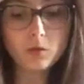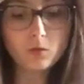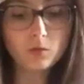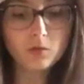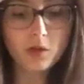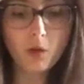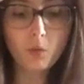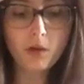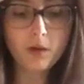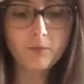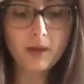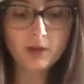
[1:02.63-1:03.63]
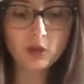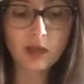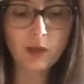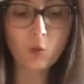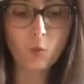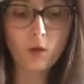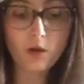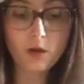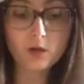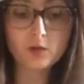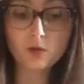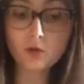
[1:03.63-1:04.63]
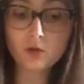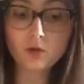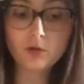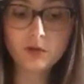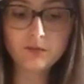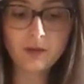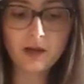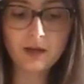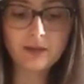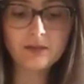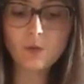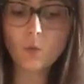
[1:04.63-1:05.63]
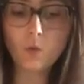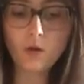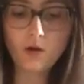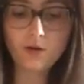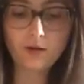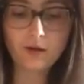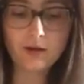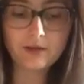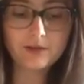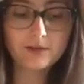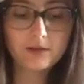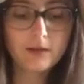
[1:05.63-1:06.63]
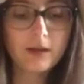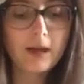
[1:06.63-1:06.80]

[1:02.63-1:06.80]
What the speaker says: who could not work magic were, to the son's mind, worthless,